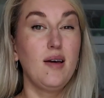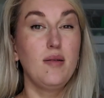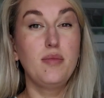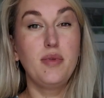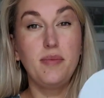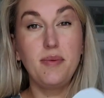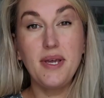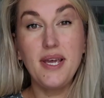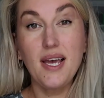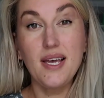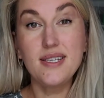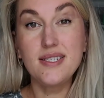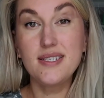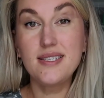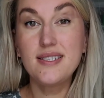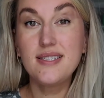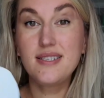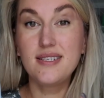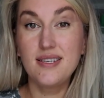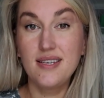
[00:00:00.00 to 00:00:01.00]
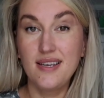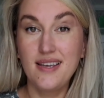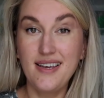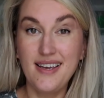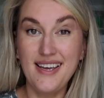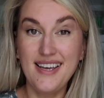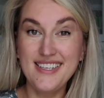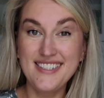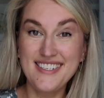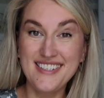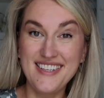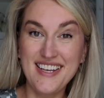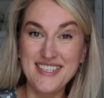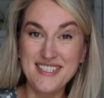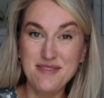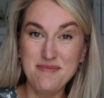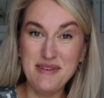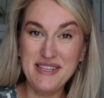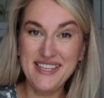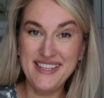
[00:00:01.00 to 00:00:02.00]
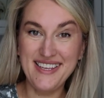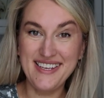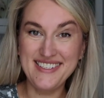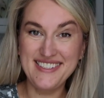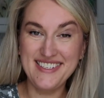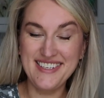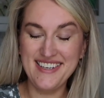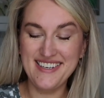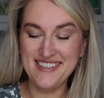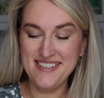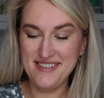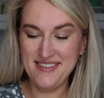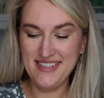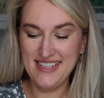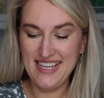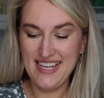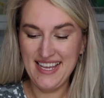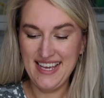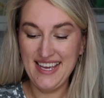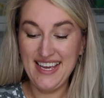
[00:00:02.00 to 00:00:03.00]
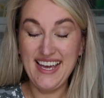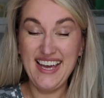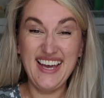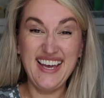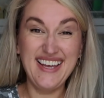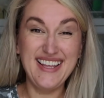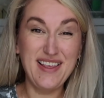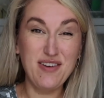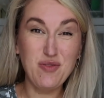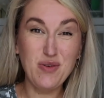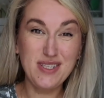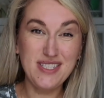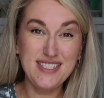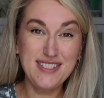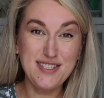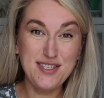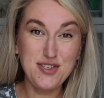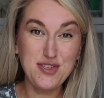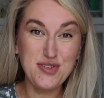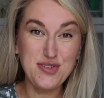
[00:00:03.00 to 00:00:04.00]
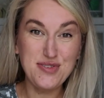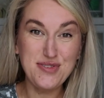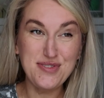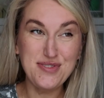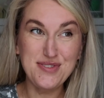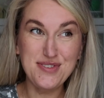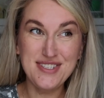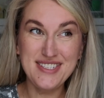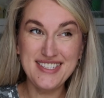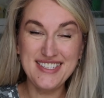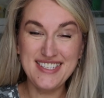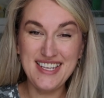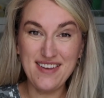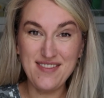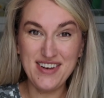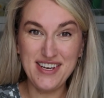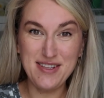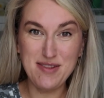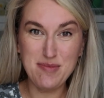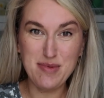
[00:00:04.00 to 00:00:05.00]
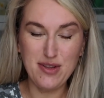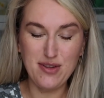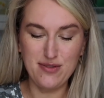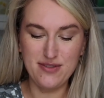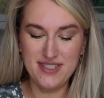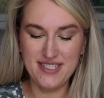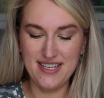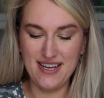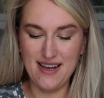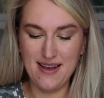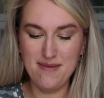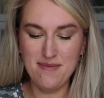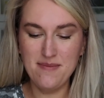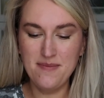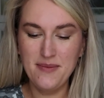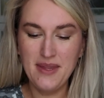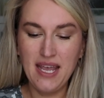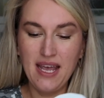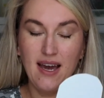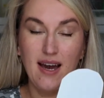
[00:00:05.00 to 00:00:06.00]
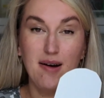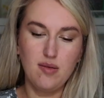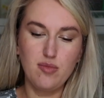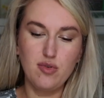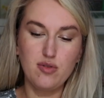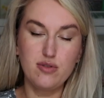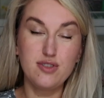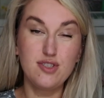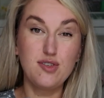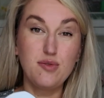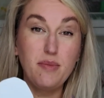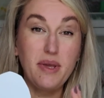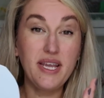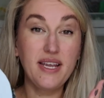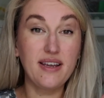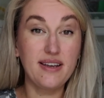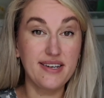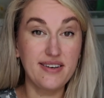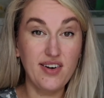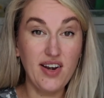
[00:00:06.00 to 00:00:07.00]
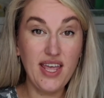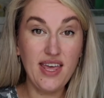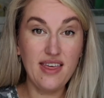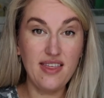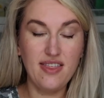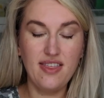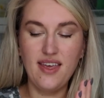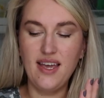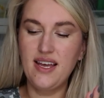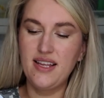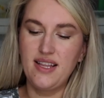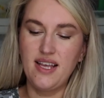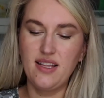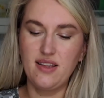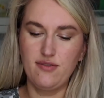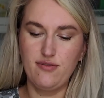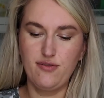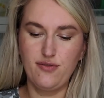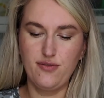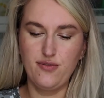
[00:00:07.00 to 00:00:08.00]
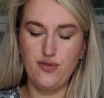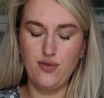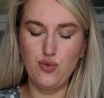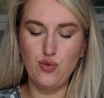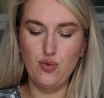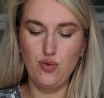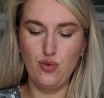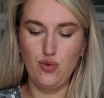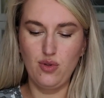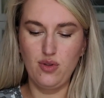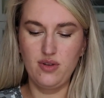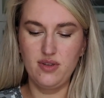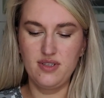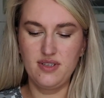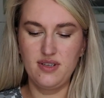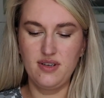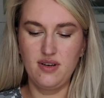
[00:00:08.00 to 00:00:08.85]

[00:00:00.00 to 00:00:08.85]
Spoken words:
But because it's a last minute idea and I wanted to save a little bit of time, I'm going to make a wreath, another full